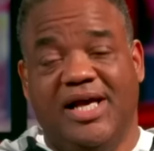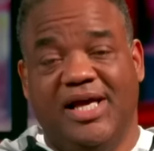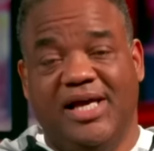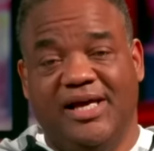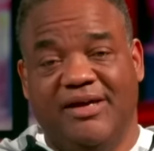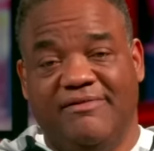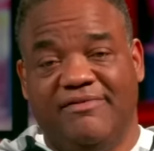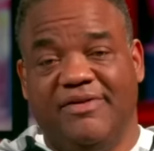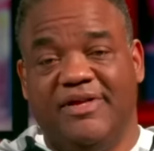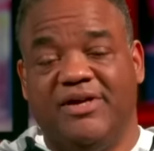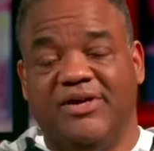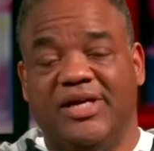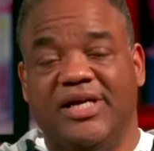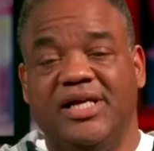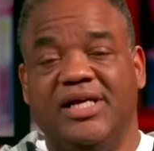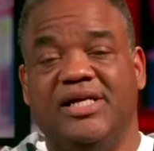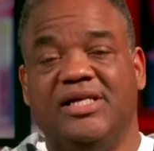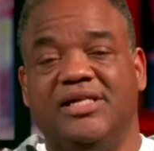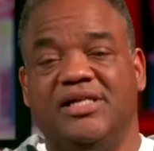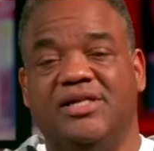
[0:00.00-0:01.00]
If there
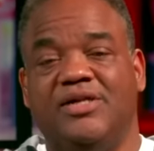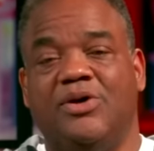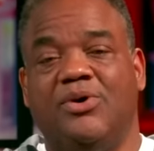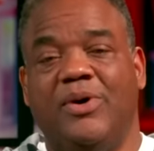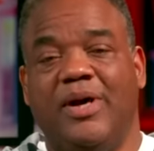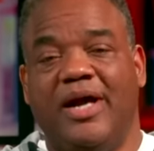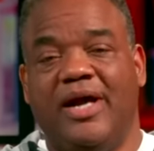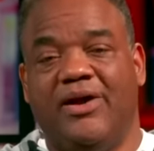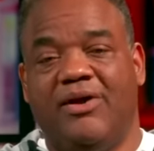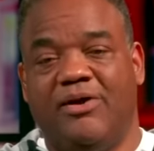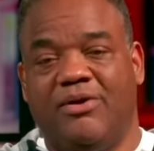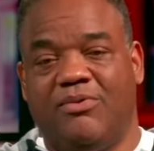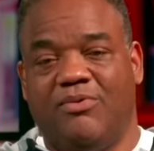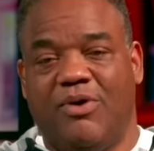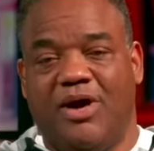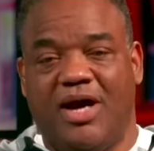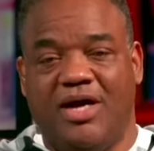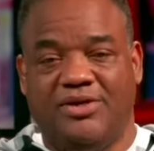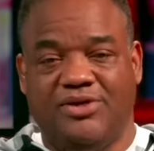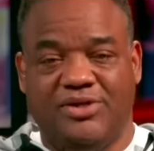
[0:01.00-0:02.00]
is no Aaron
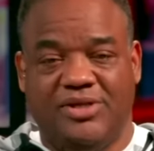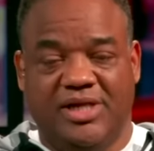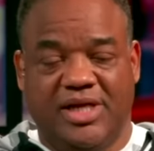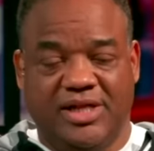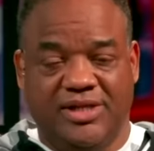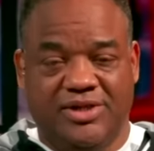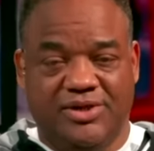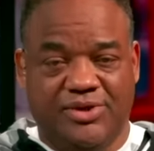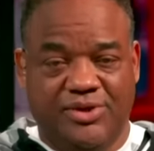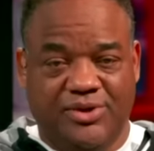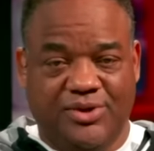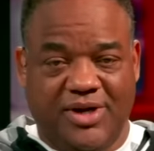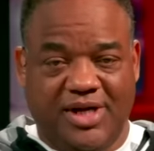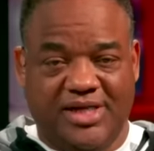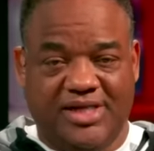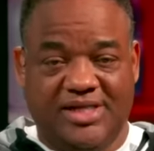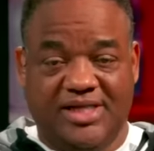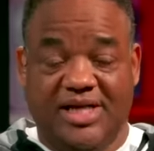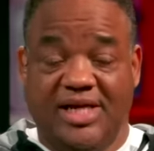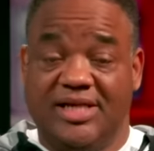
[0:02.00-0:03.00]
Rodgers and the New
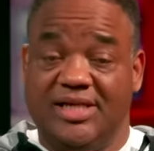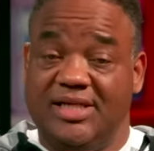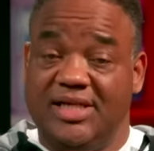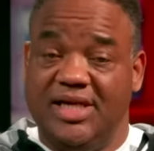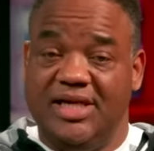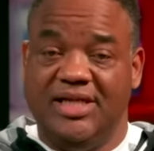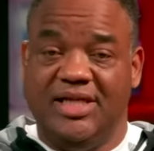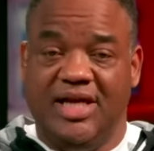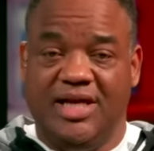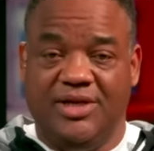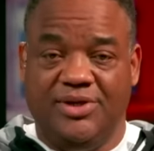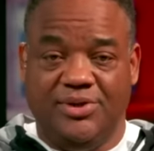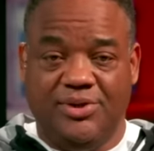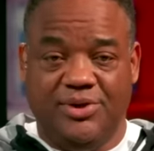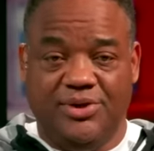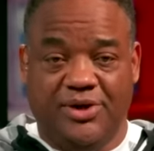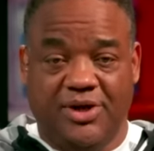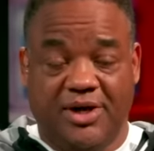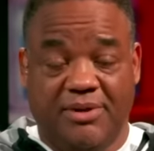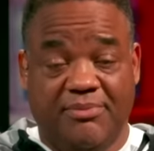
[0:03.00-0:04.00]
York Jets in that New
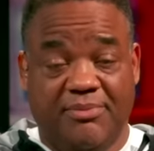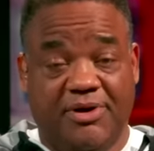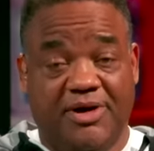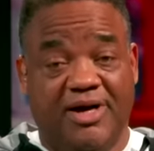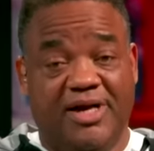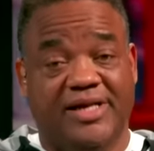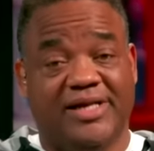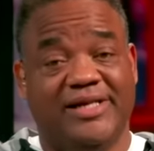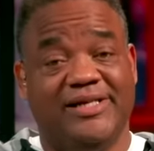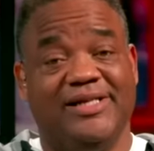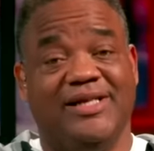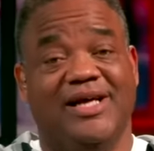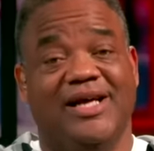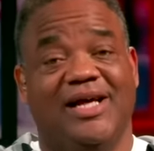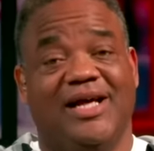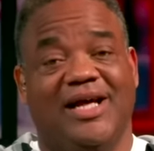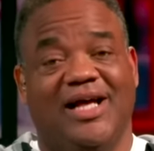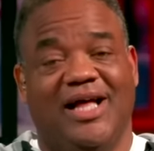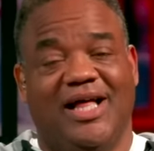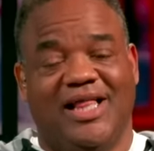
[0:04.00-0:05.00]
York market,
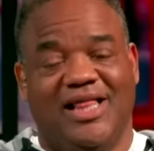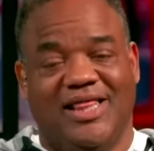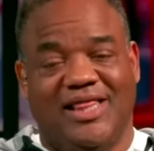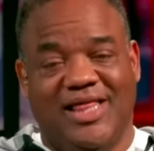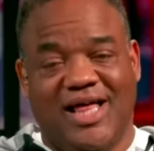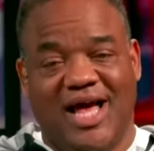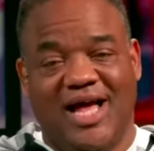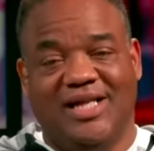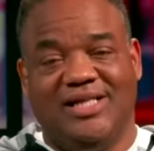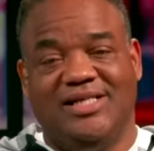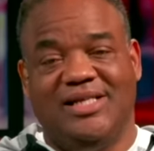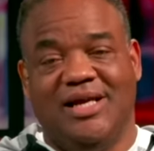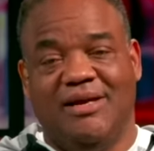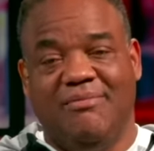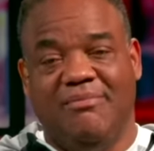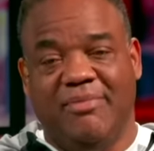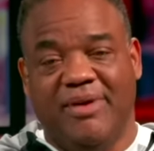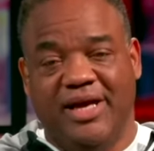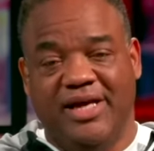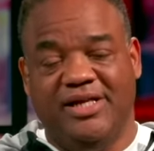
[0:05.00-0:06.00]
that's a
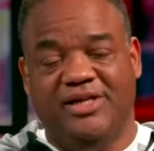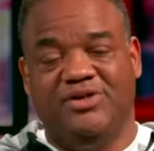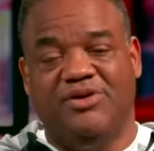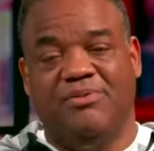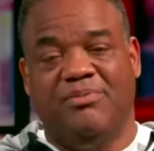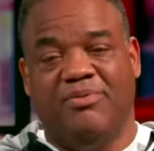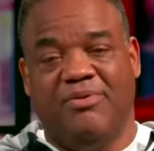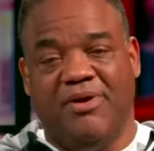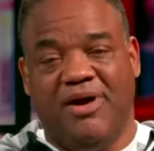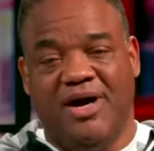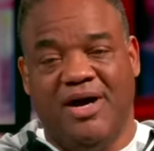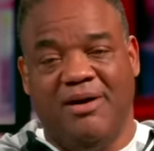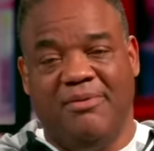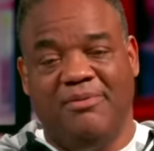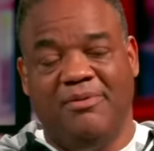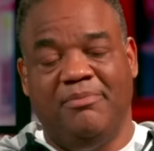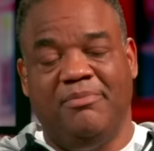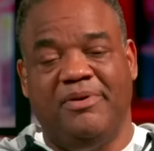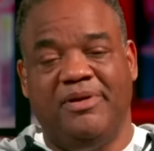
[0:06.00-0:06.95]
major problem.